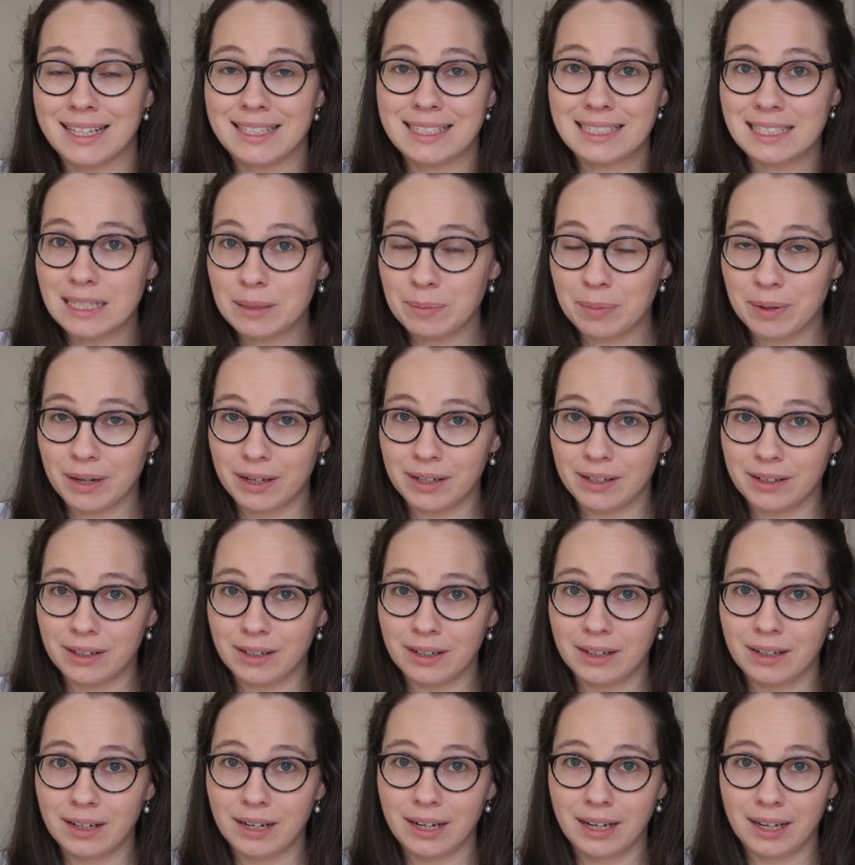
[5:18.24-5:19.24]
and sleep
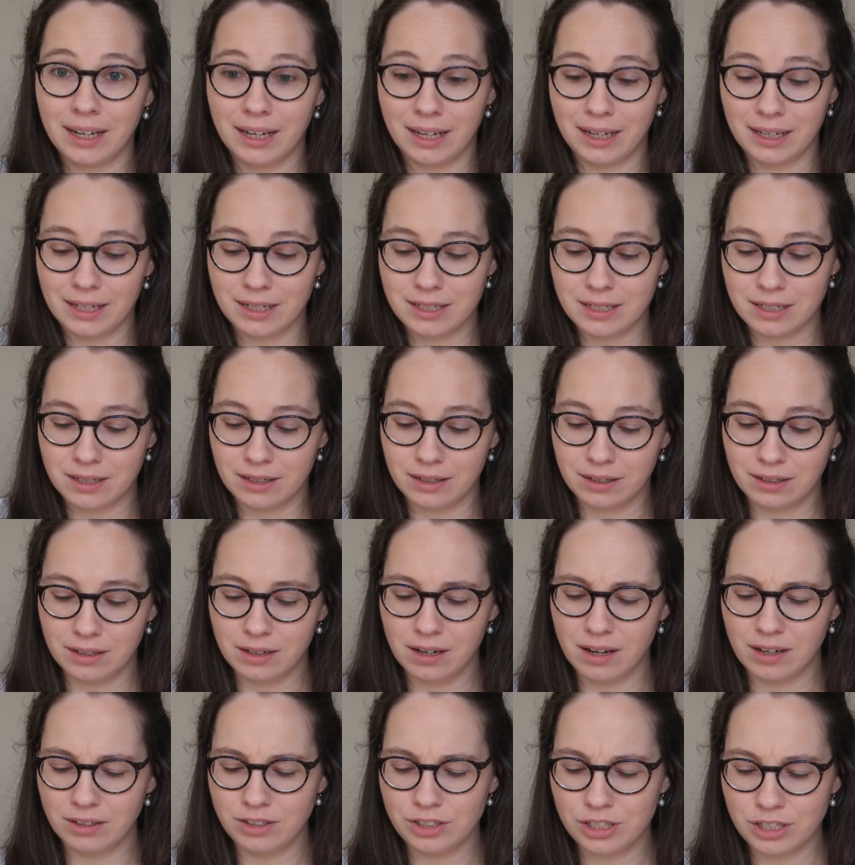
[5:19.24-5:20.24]
better, and
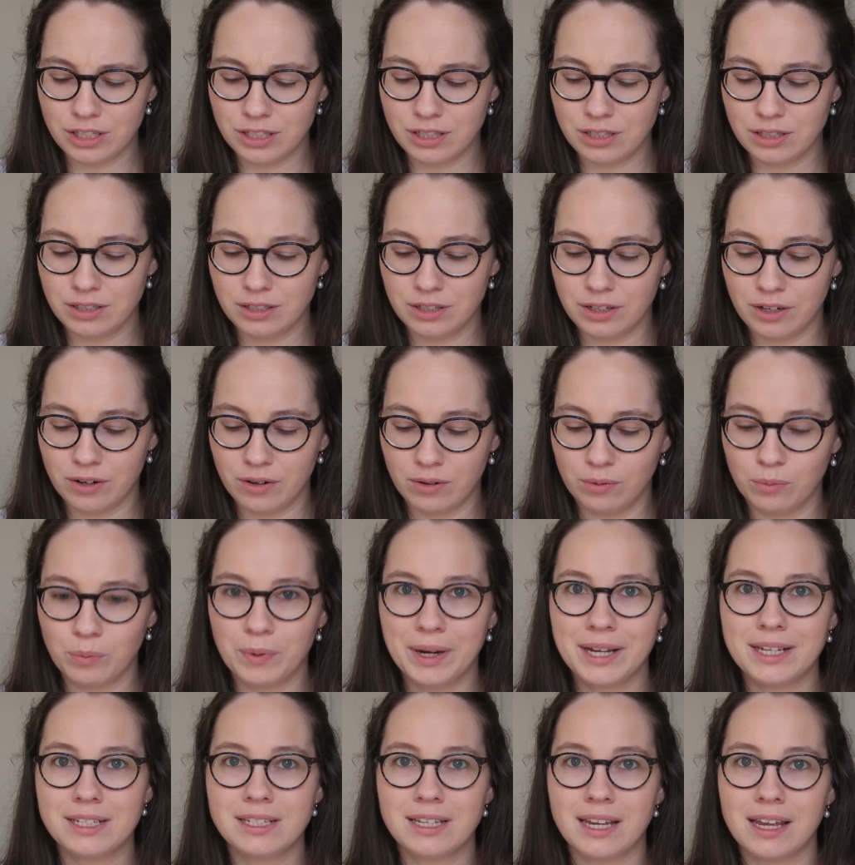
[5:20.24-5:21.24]
not just, you know,
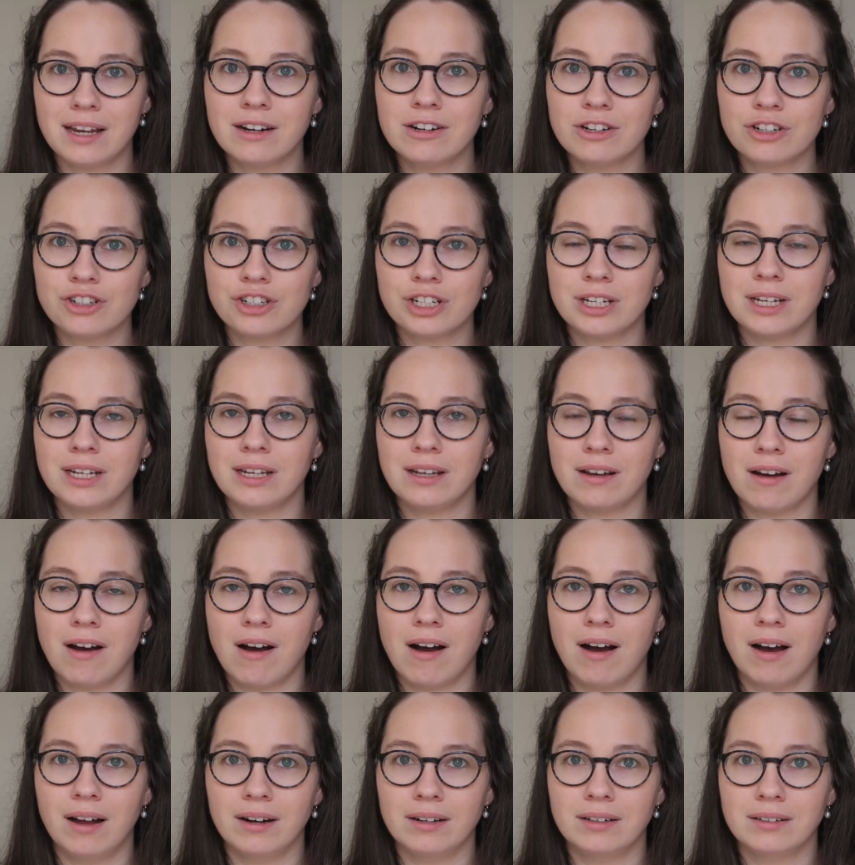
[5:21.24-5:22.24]
waste energy
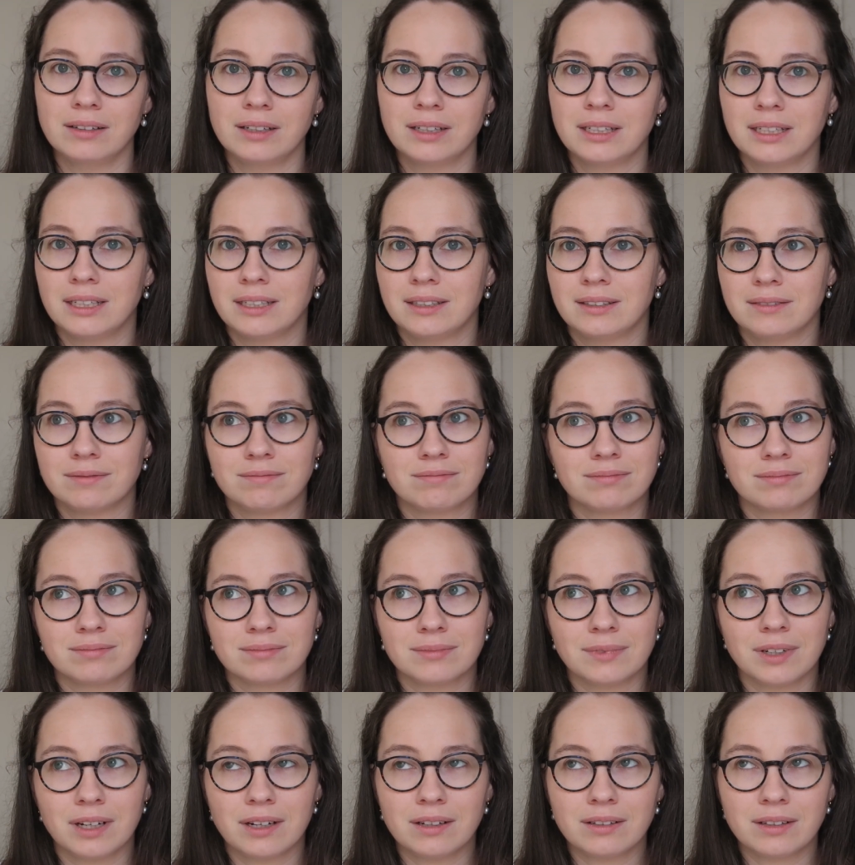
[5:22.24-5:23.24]
on
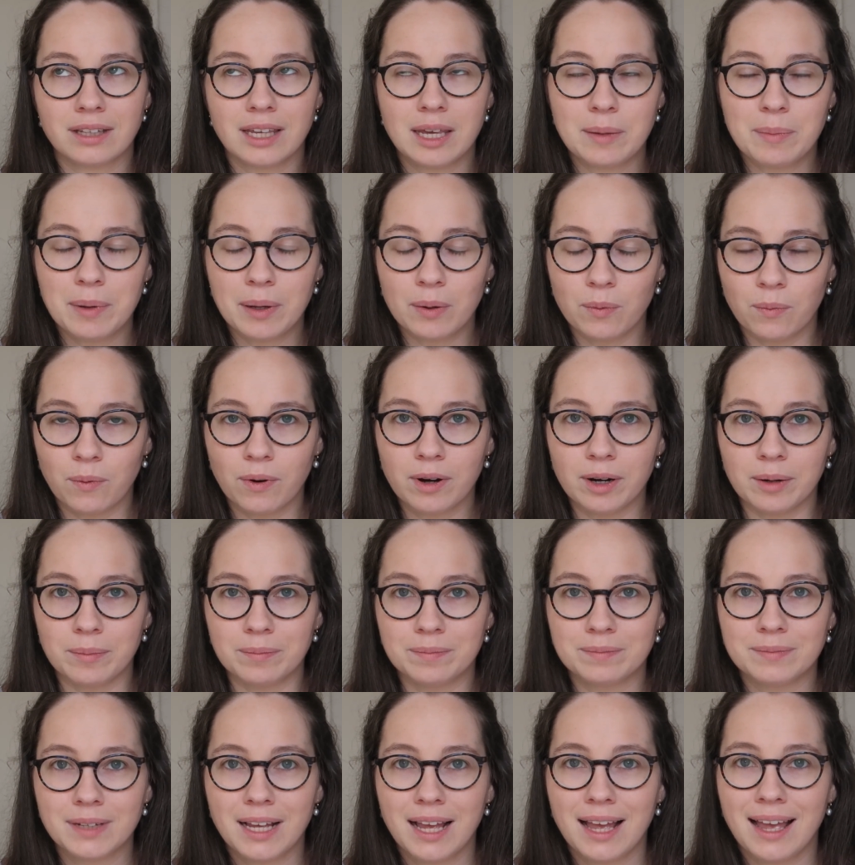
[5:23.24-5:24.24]
keeping
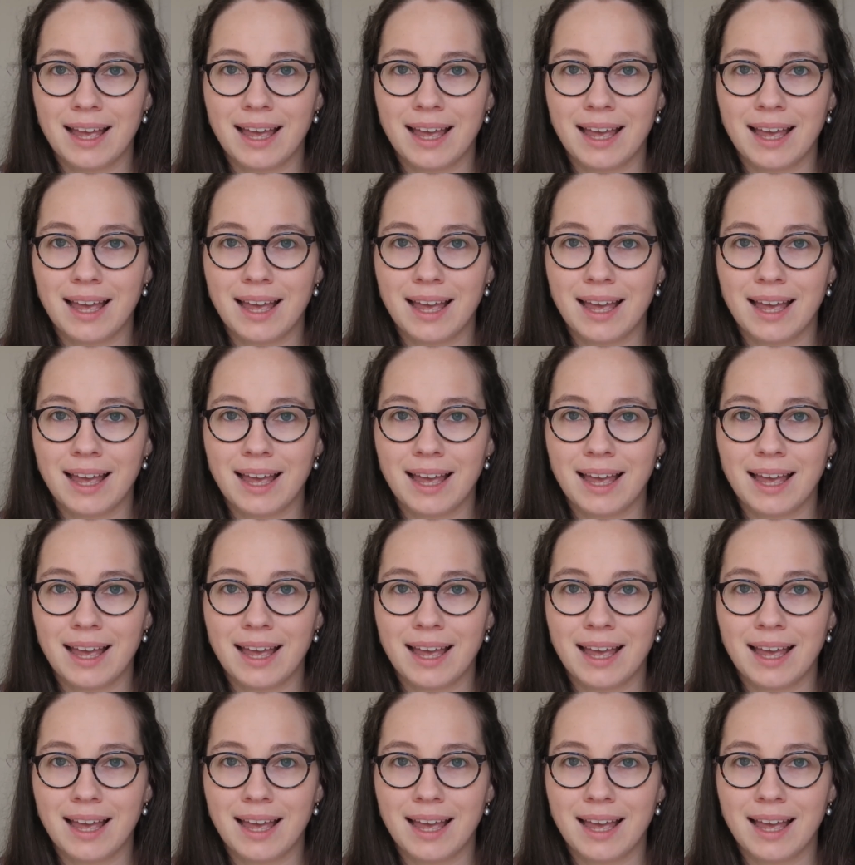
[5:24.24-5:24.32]
warm.